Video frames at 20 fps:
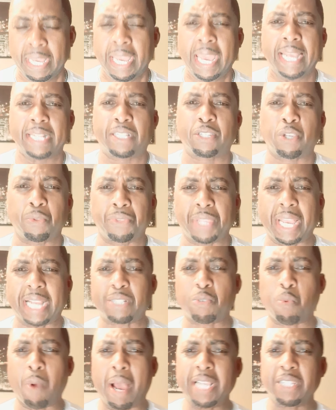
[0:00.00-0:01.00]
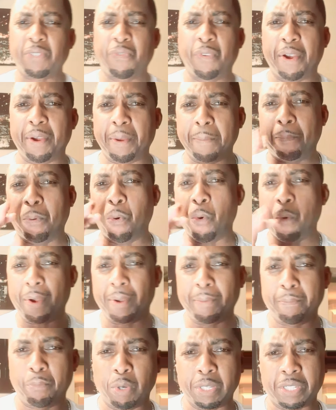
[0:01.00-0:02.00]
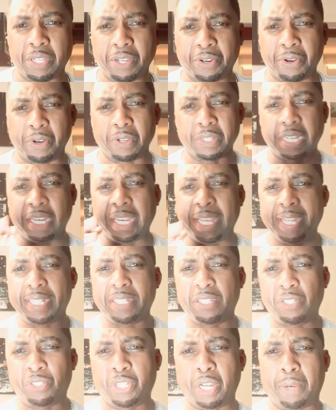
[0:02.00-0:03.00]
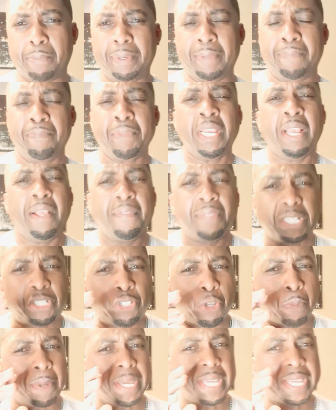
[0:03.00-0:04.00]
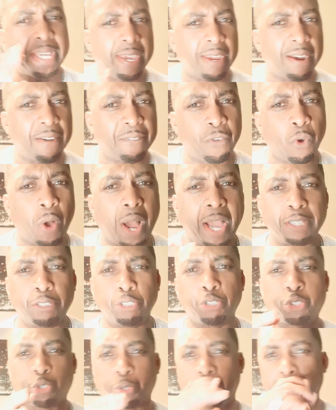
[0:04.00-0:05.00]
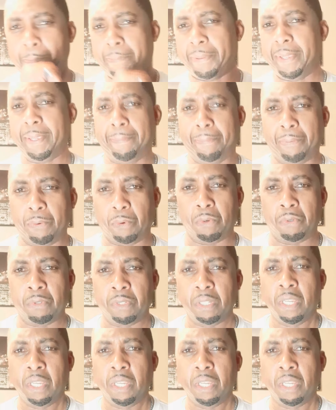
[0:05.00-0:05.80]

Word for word: And so that's why it's very important, boys and girls and ladies and gentlemen, that you be careful how you treat people.